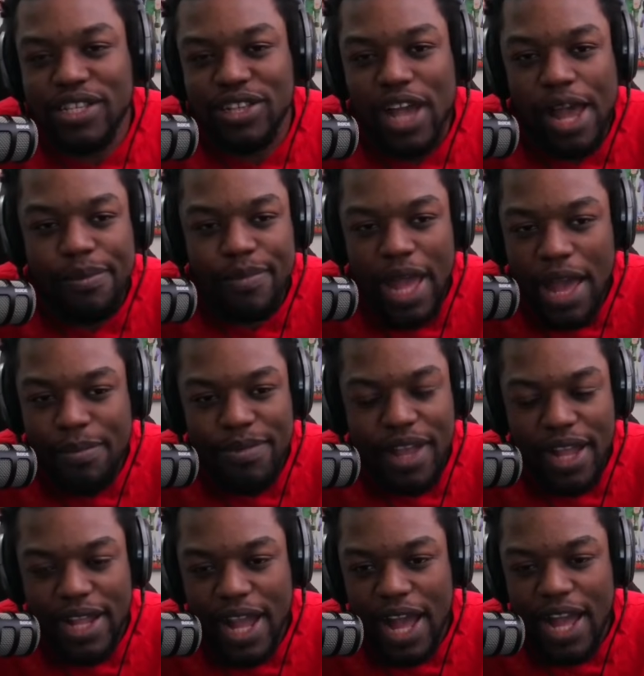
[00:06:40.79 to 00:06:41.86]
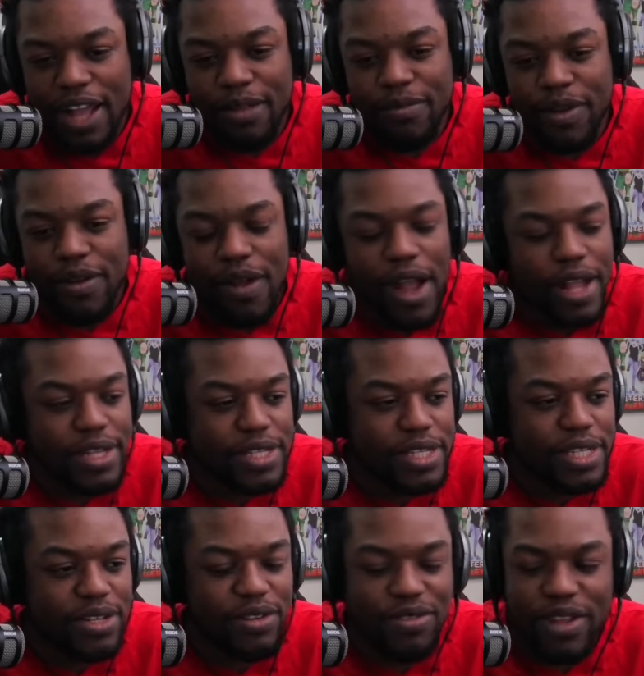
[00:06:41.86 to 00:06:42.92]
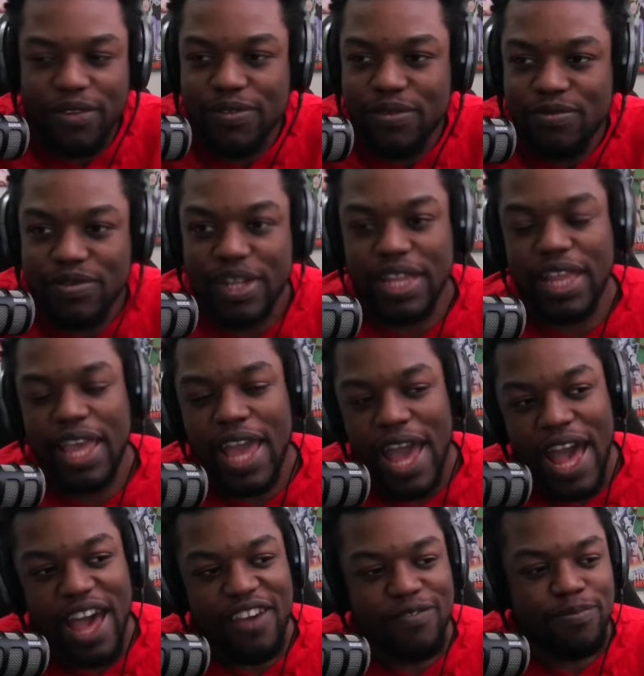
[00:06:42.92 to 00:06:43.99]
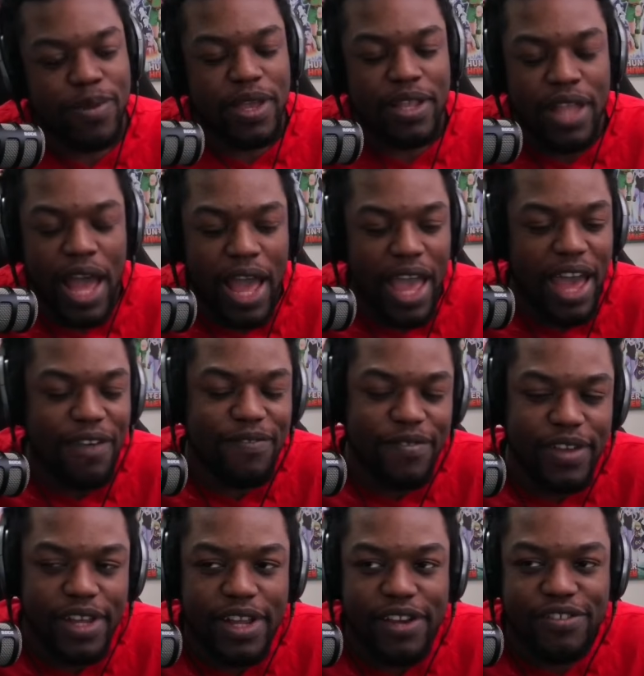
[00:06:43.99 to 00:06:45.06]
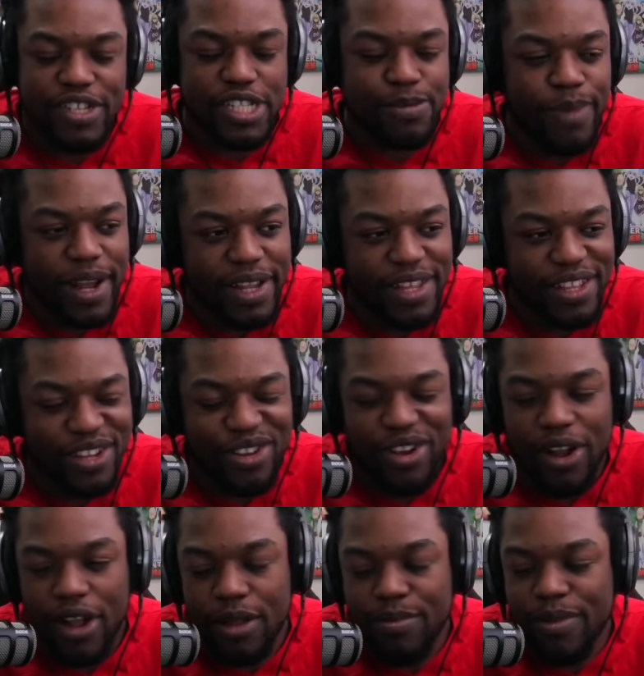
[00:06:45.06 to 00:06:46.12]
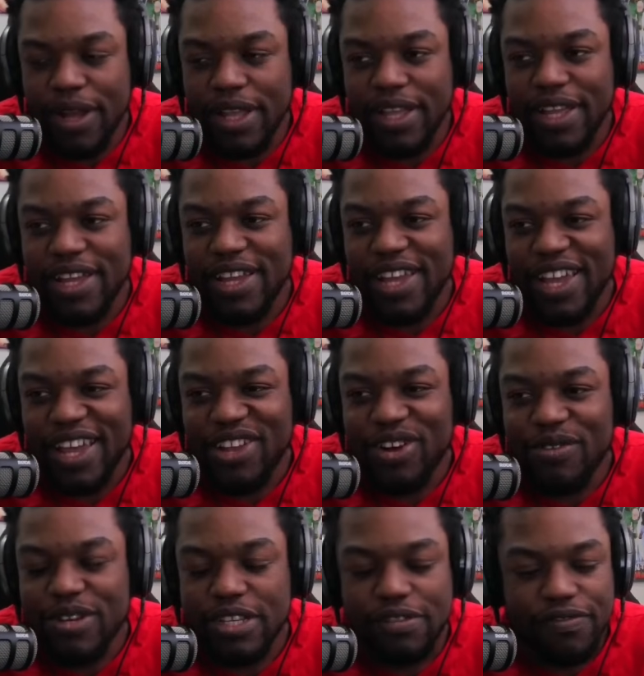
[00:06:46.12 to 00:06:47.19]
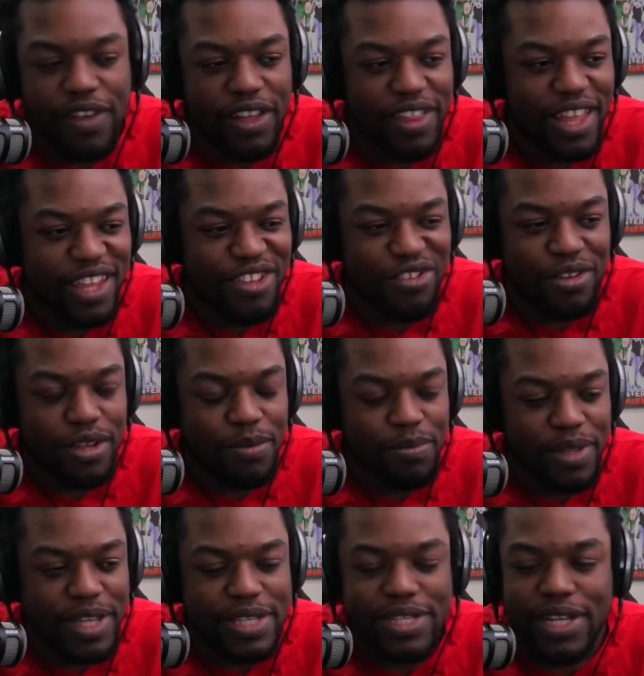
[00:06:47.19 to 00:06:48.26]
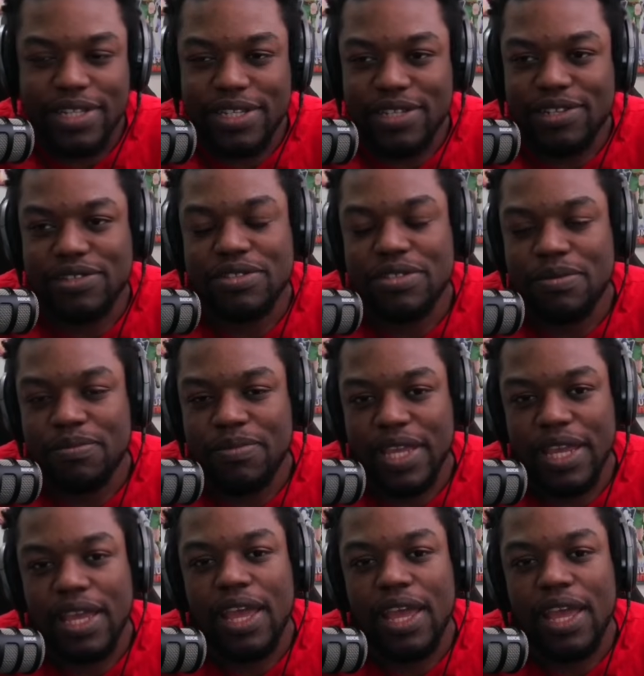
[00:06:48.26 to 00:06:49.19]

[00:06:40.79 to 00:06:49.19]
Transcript: So I'm I'm not high on Mirage still. Never really have been. I have respected the card, but it always felt like you could play Sentinel to me.